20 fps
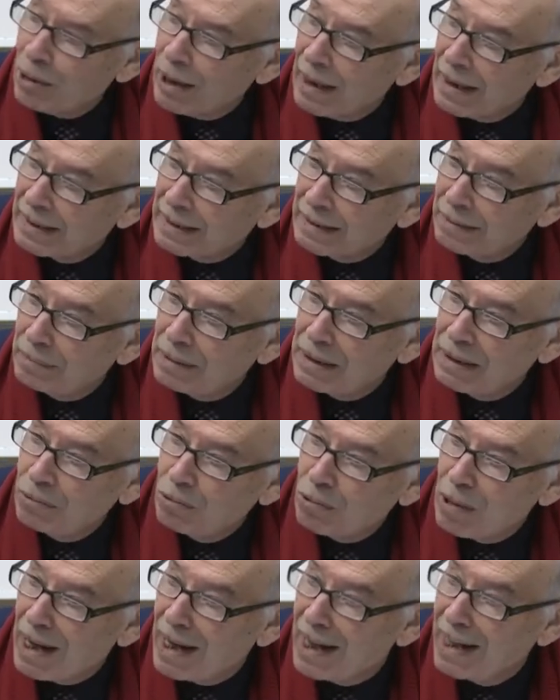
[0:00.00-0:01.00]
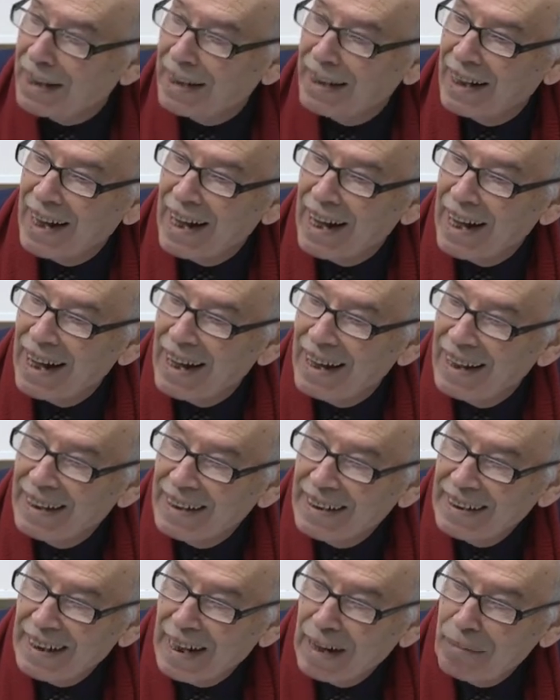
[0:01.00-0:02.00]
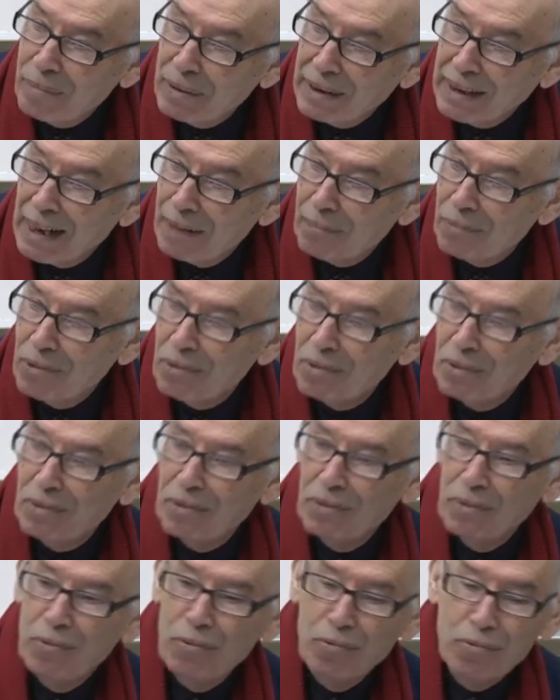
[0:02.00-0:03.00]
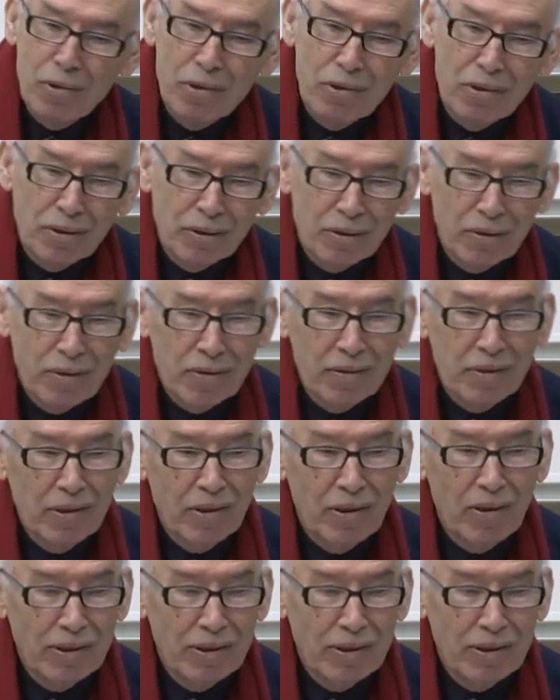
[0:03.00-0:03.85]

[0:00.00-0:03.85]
people ask me why I pick up the word or the